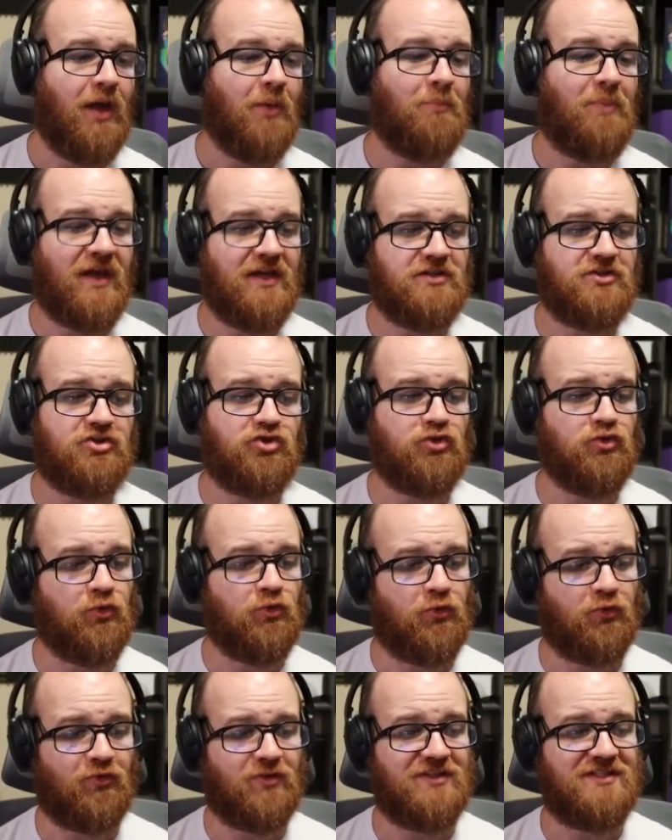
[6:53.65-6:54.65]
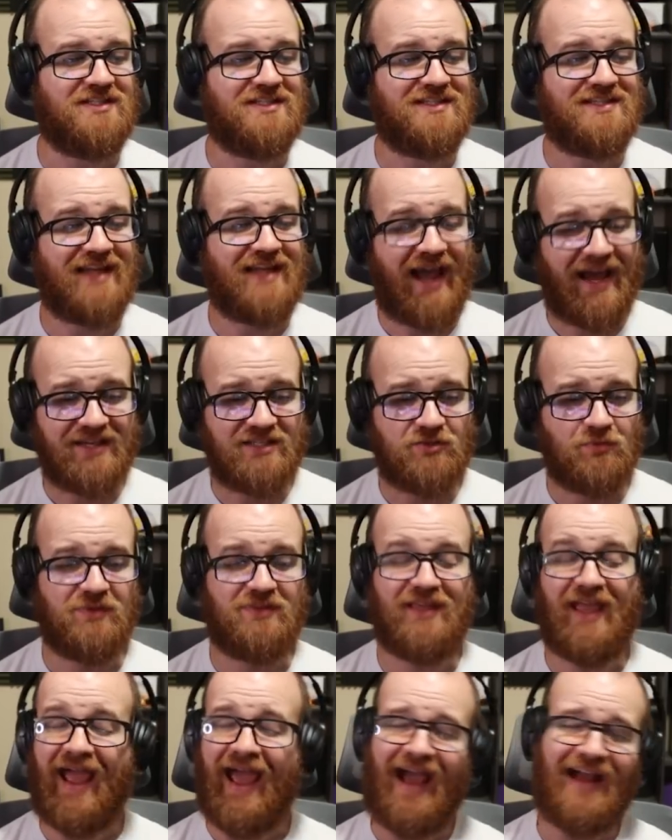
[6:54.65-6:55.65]
Base 2/3 stats with
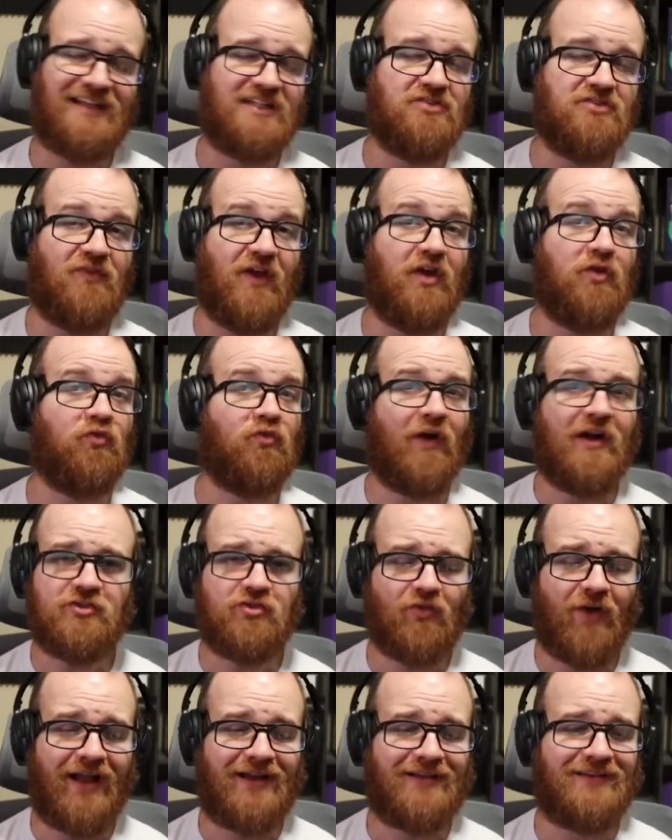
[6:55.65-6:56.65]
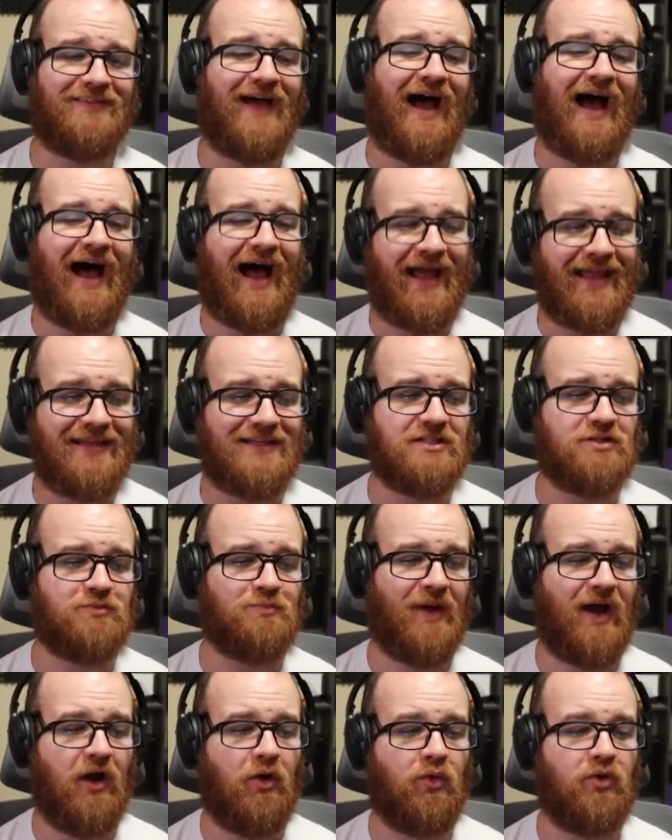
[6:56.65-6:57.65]
the activate, resurrect the highest
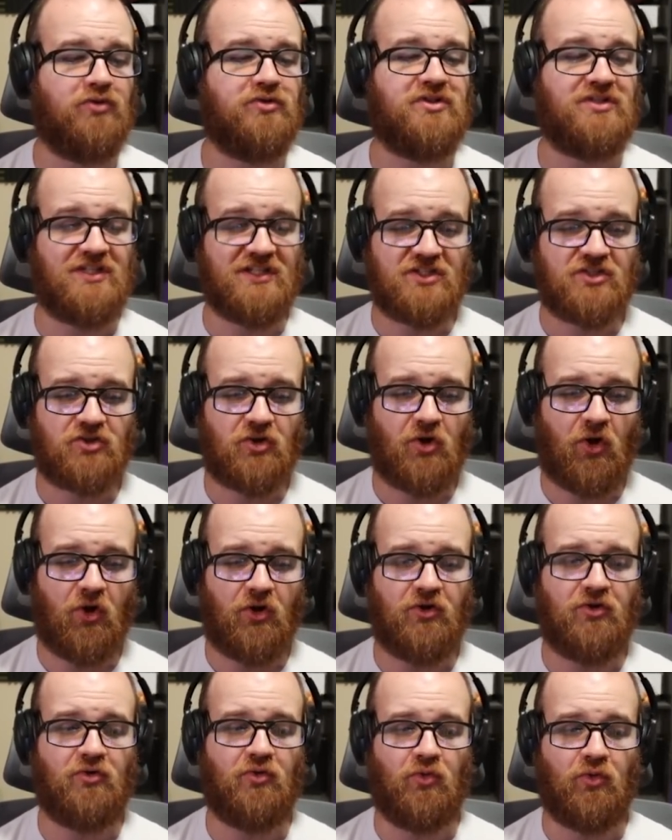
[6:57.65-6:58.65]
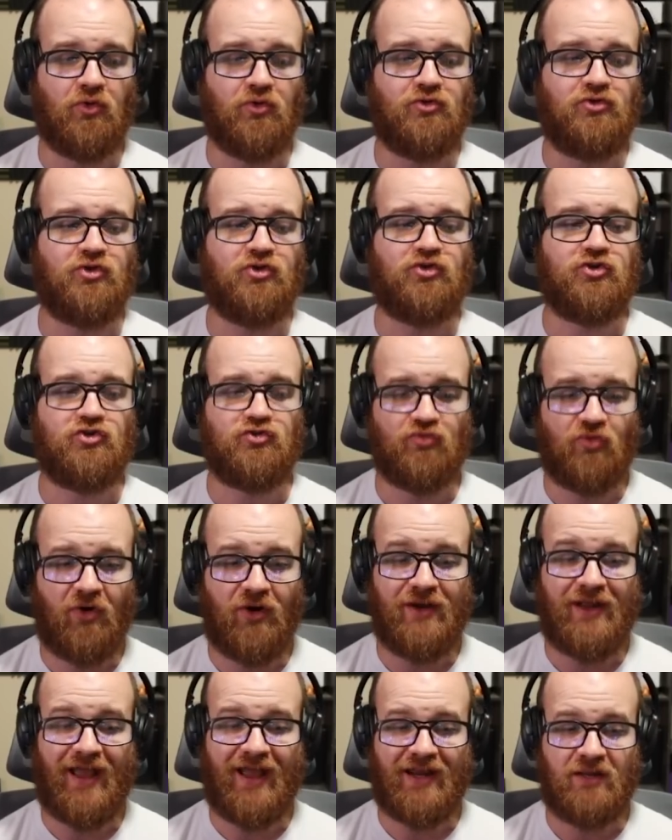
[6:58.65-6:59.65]
power discarded or
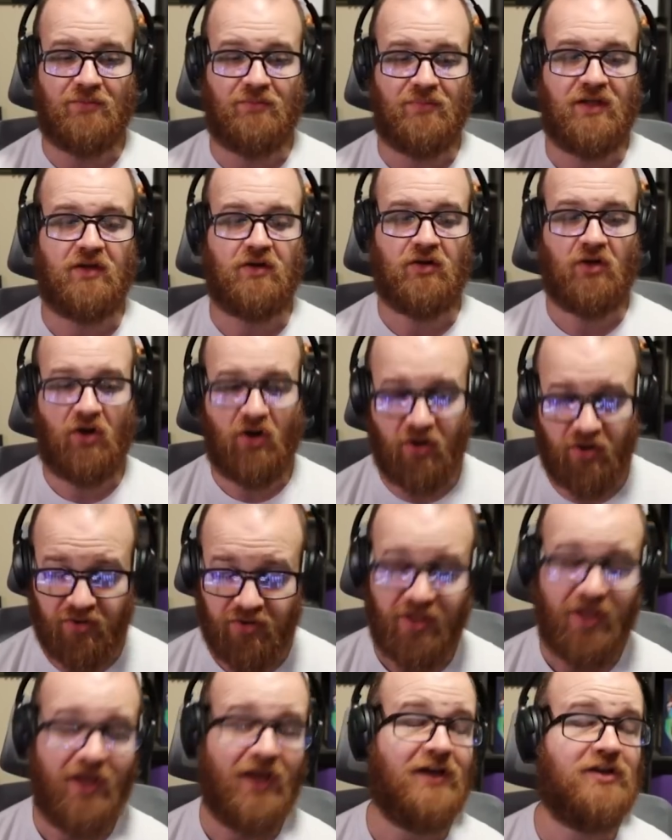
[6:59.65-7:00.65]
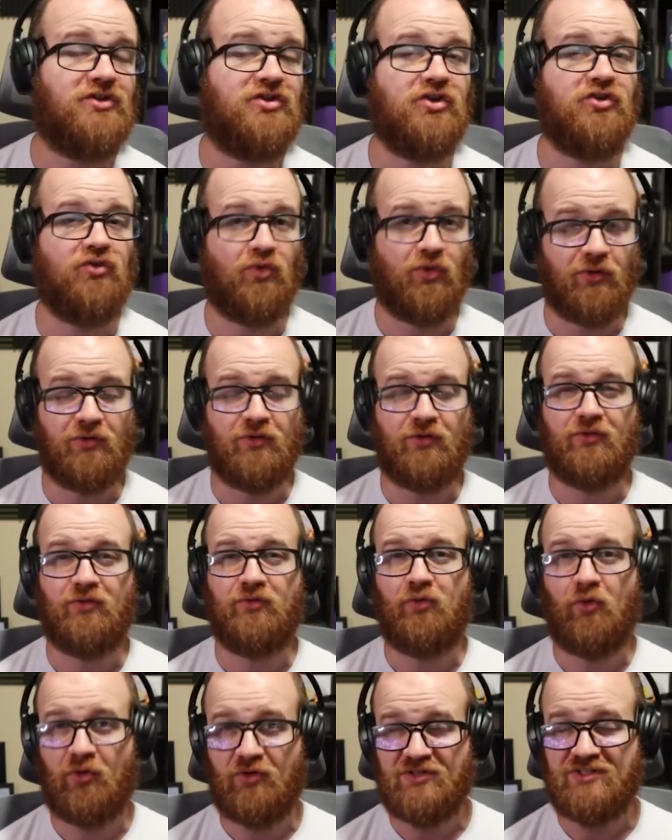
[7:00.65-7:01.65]
destroyed enemy card to
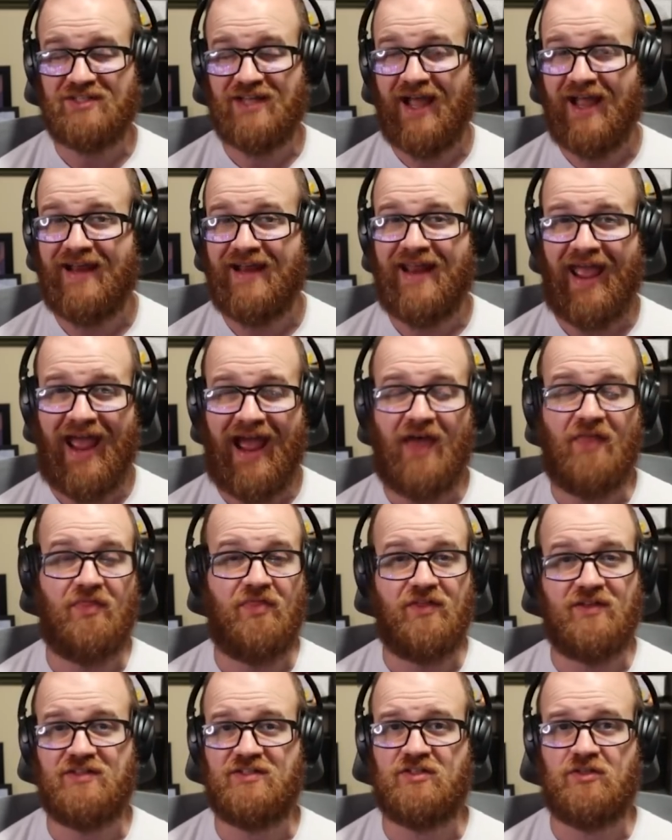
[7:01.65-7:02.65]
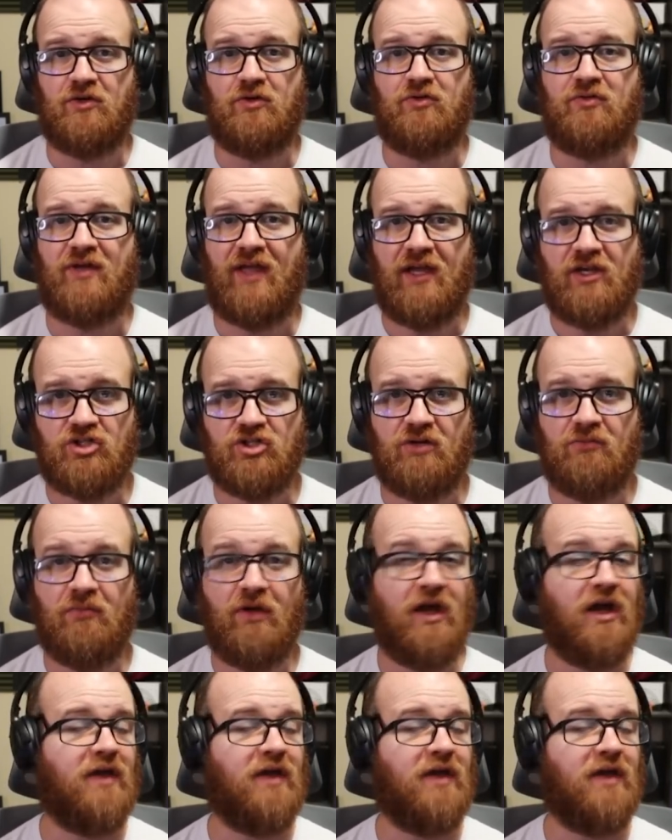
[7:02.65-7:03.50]
your side at this location.